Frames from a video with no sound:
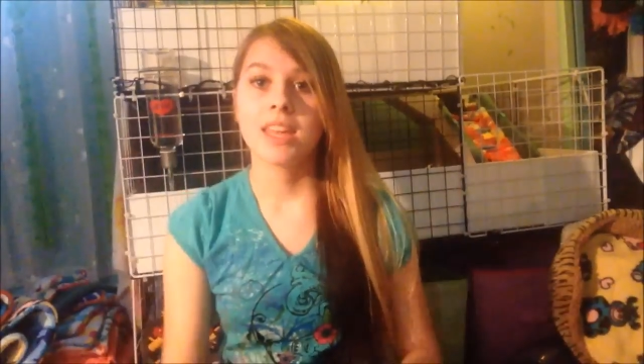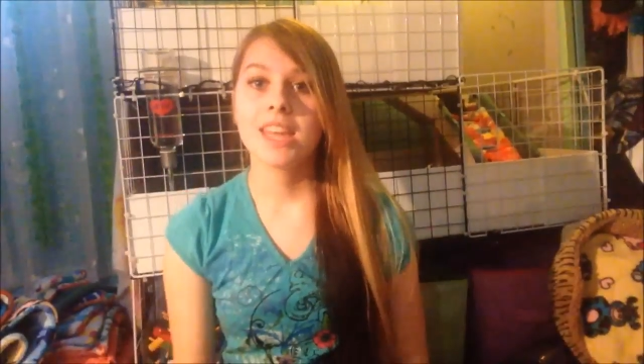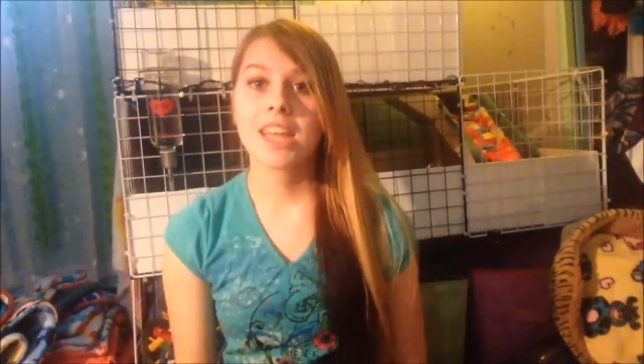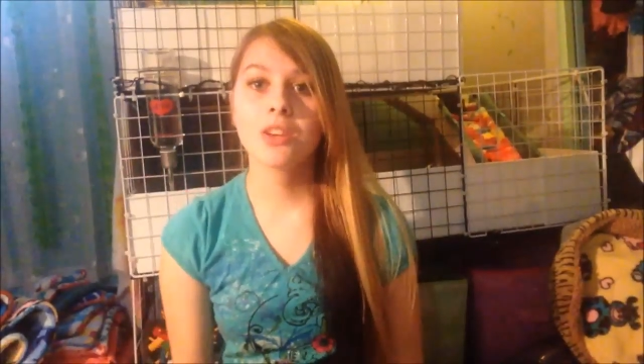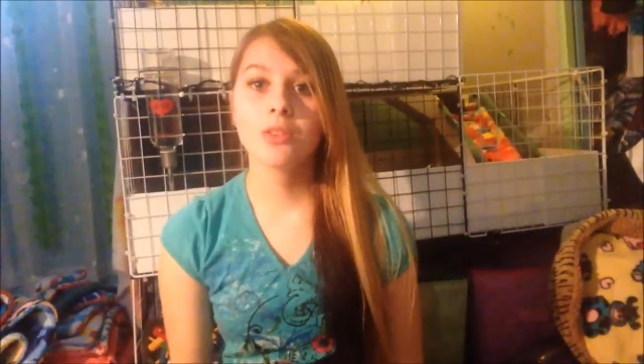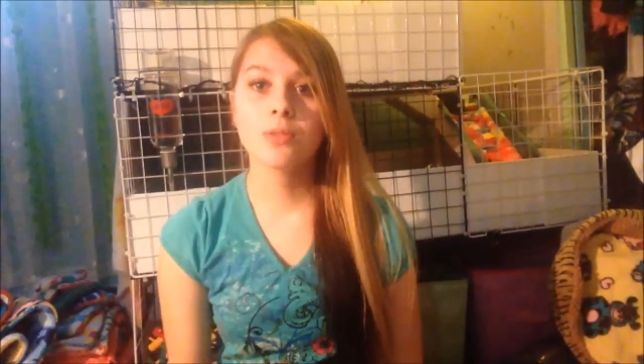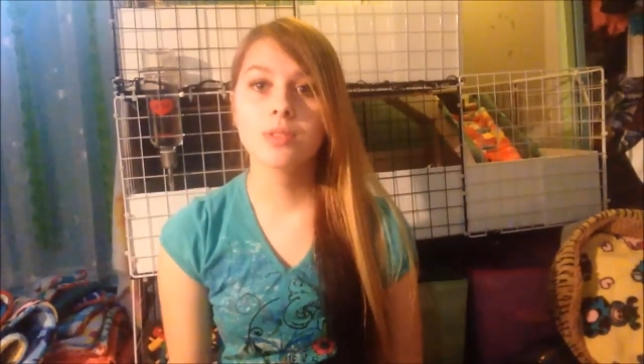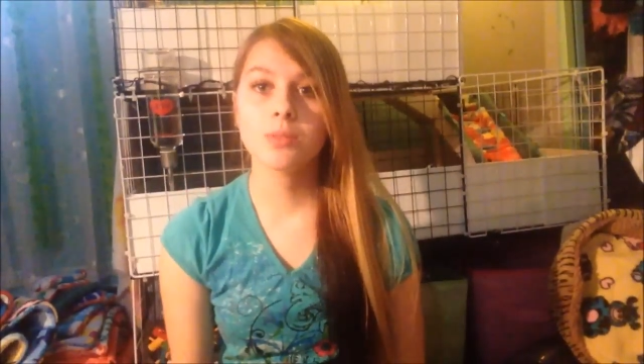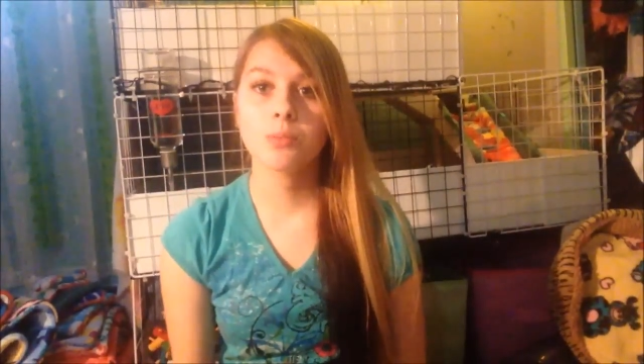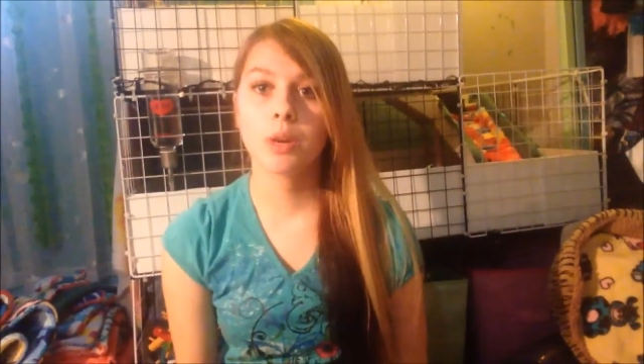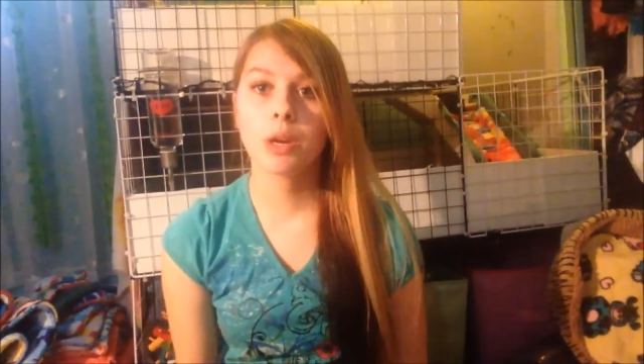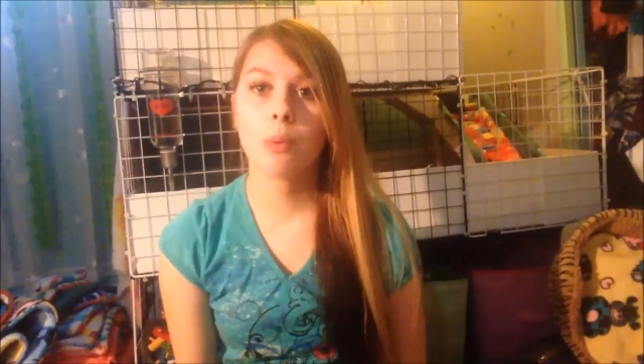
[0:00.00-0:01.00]
Degus
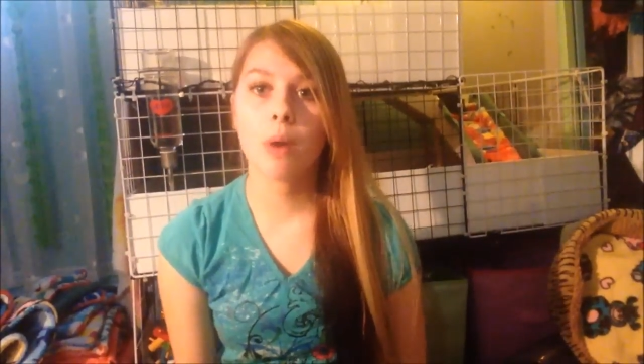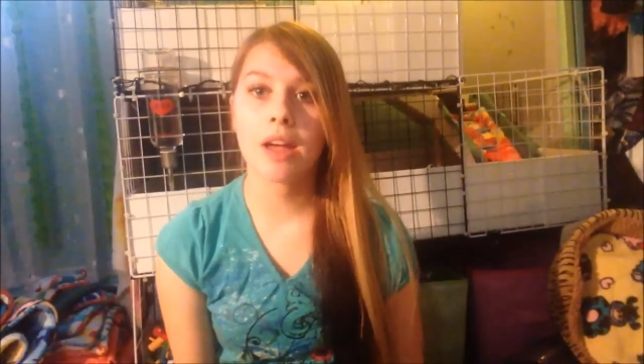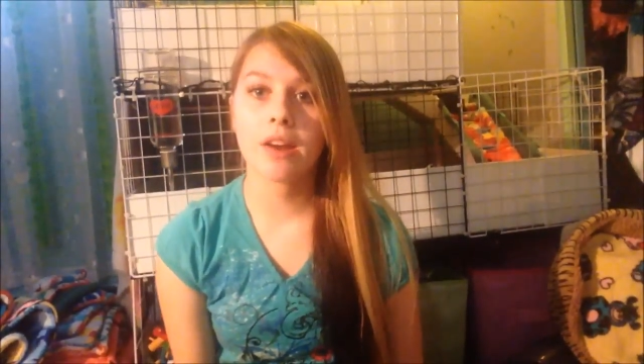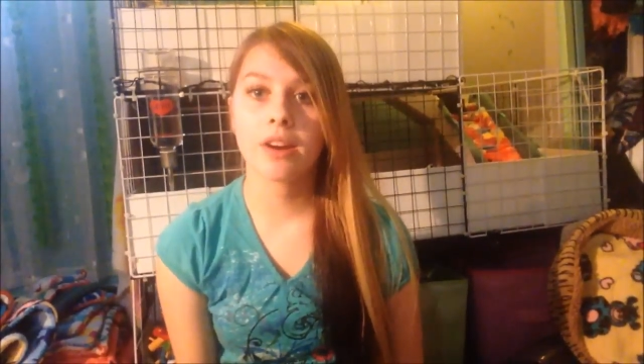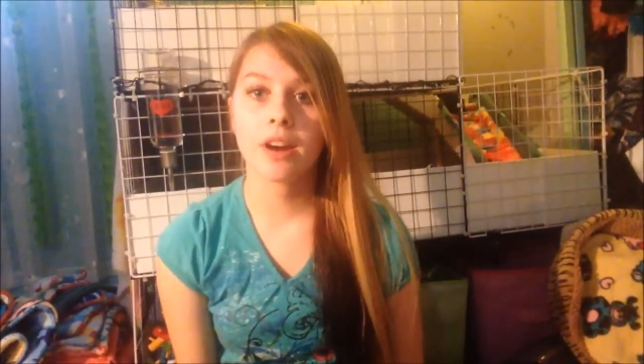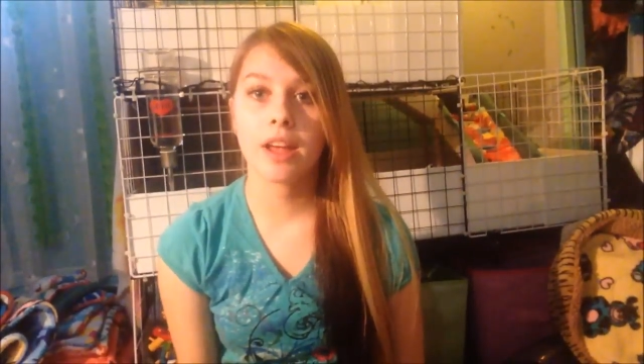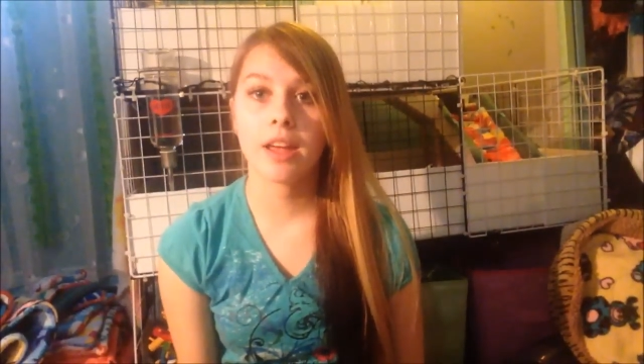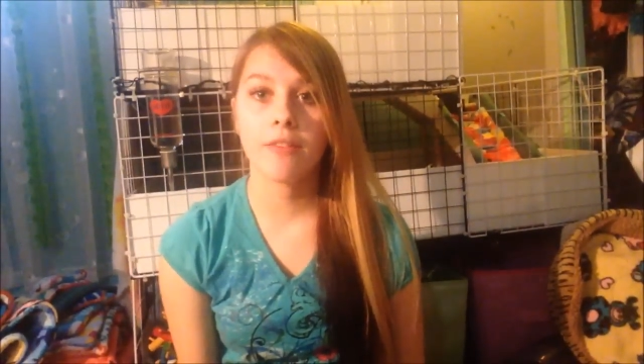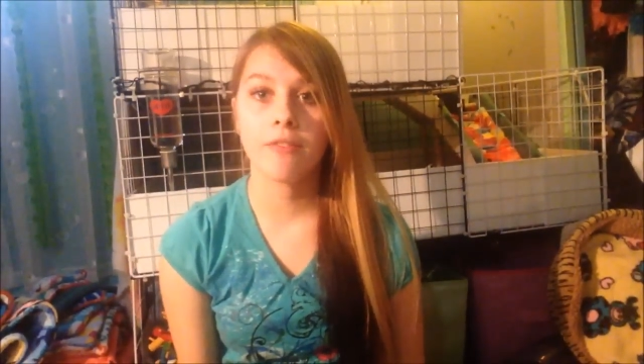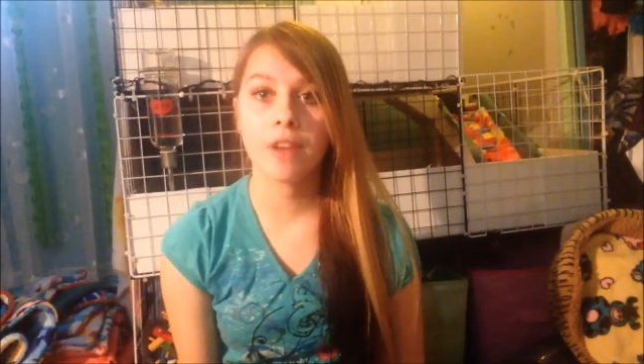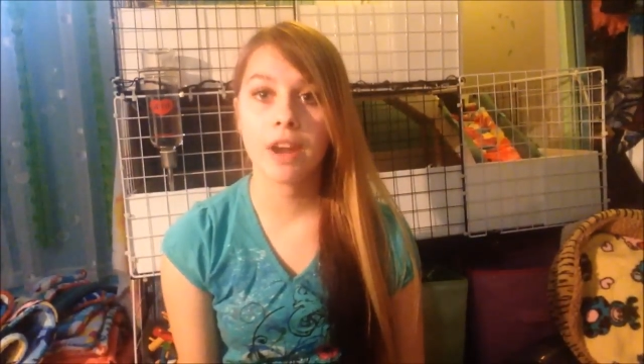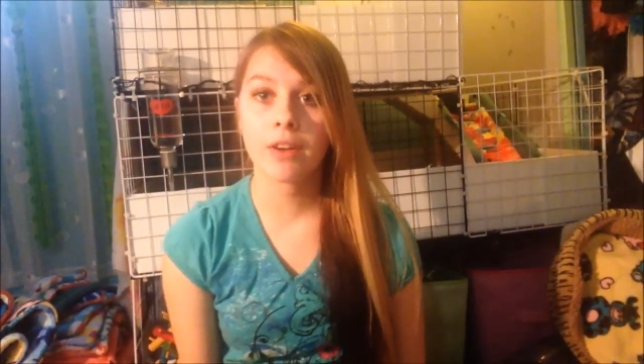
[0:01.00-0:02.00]
require a
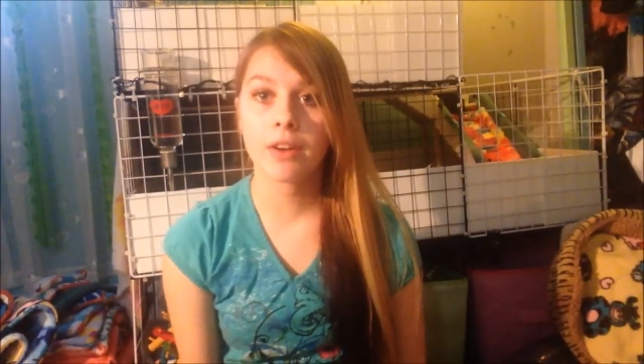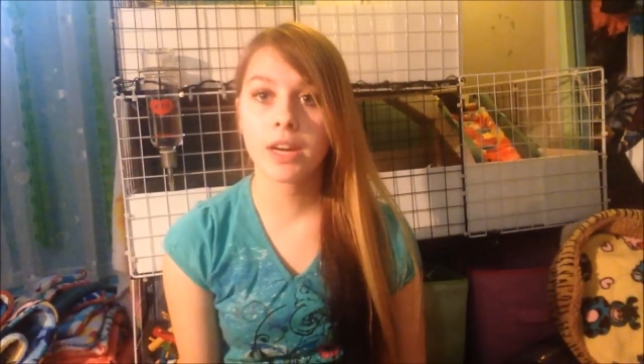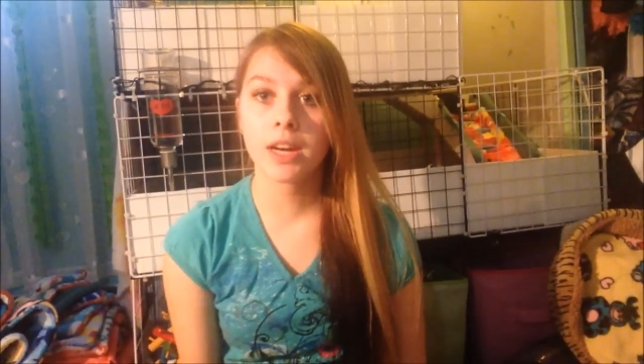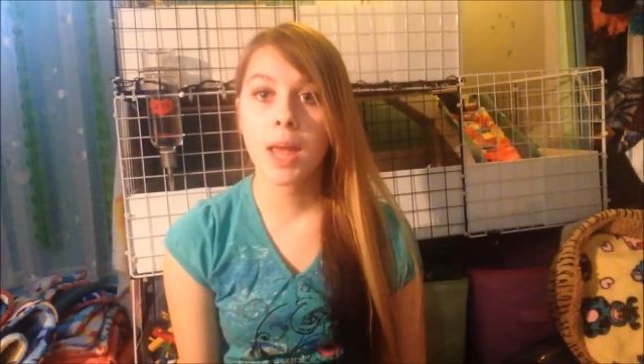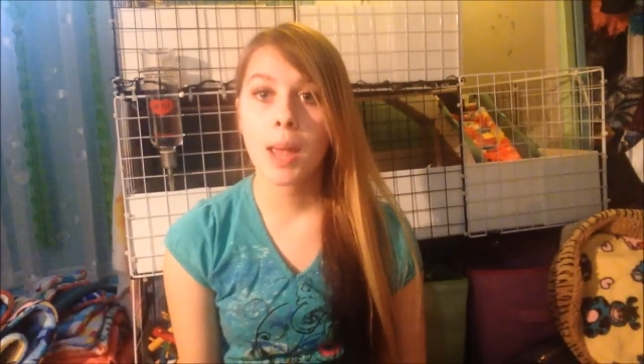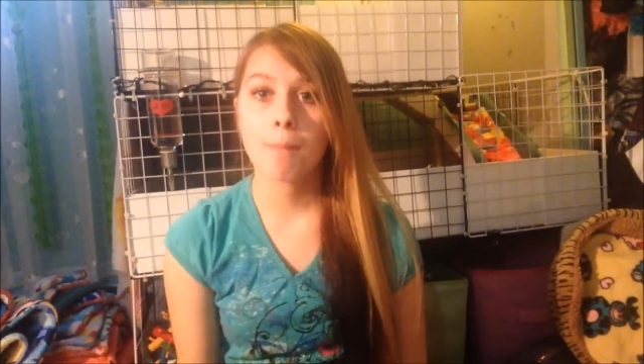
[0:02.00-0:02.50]
very